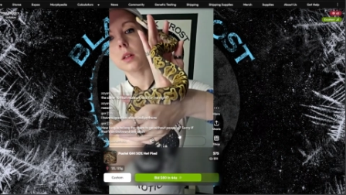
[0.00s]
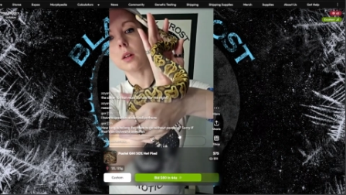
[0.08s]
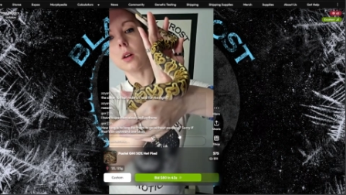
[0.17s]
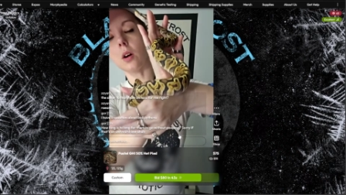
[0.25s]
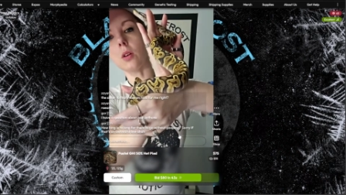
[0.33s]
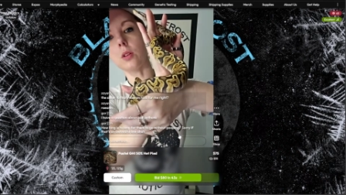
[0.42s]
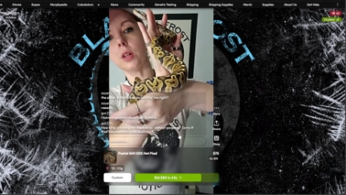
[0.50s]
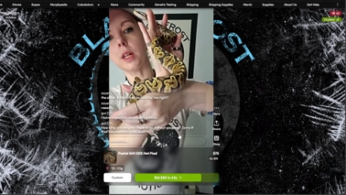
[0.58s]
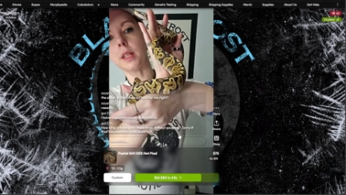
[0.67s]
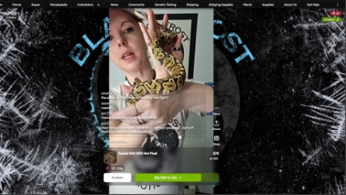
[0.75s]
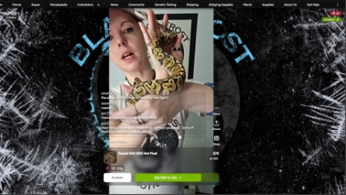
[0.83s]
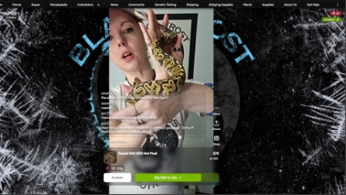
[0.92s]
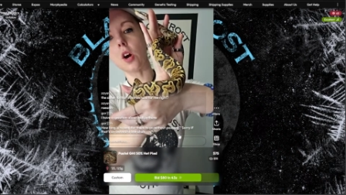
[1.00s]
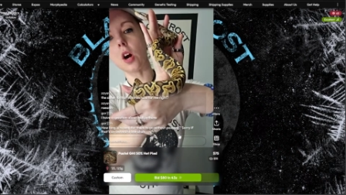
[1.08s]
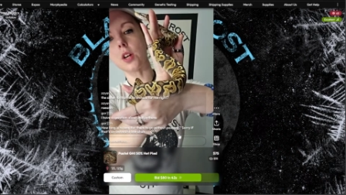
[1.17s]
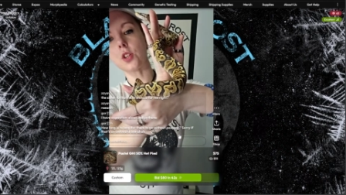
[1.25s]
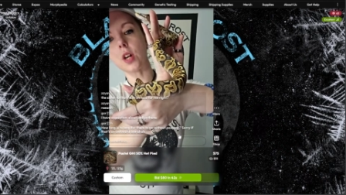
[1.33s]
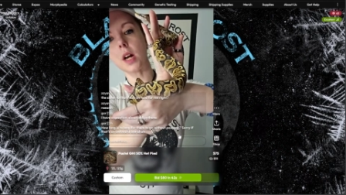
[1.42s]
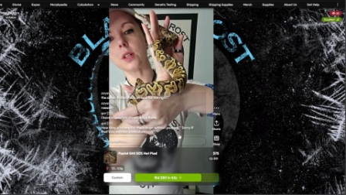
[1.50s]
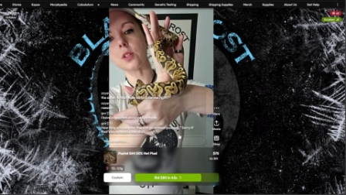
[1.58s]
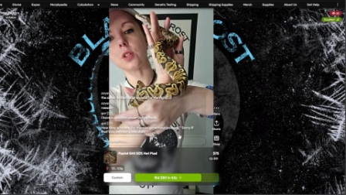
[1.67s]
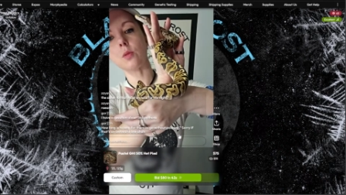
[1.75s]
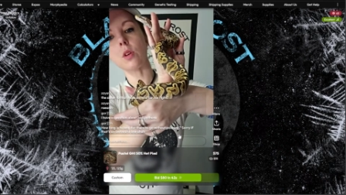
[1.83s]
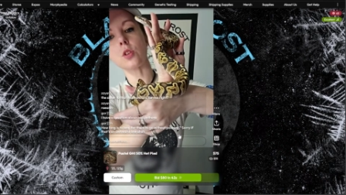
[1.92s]
Oh, look at that
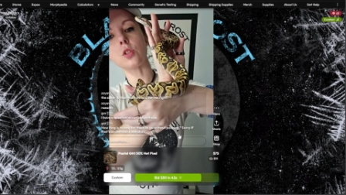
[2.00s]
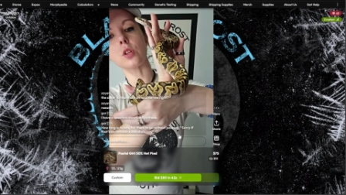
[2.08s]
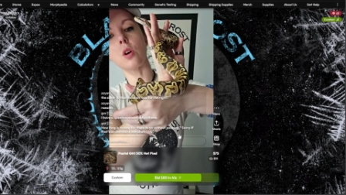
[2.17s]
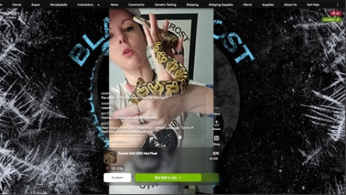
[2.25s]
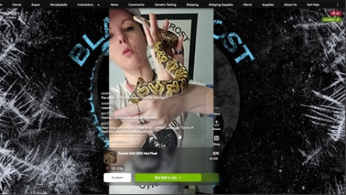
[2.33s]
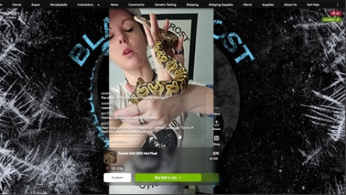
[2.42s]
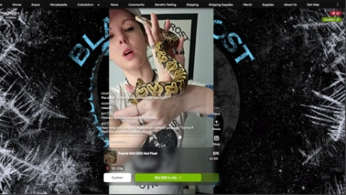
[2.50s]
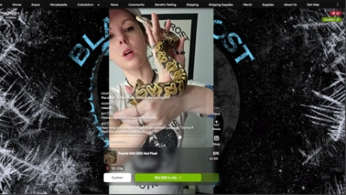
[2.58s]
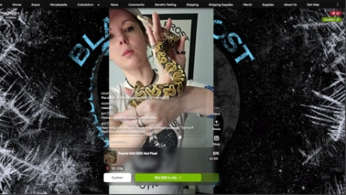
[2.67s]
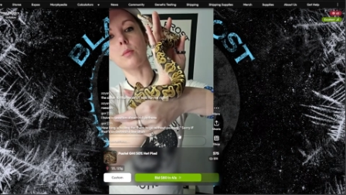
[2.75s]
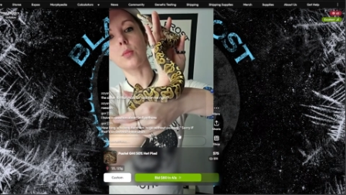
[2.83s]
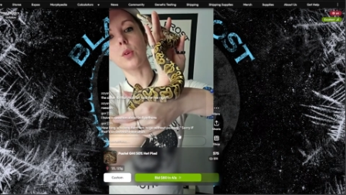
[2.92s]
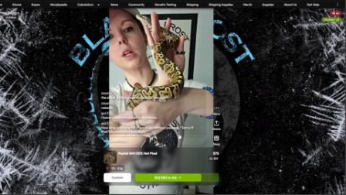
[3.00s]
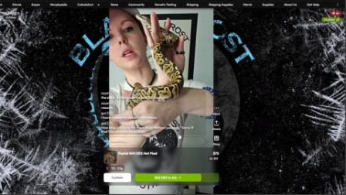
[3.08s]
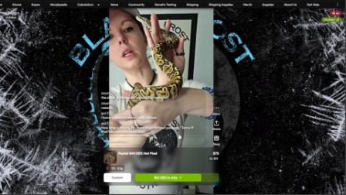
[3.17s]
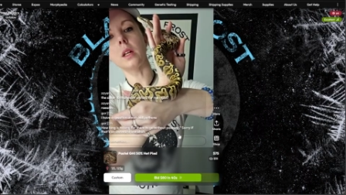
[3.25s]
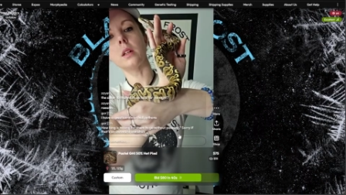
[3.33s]
contrast. You are so pretty.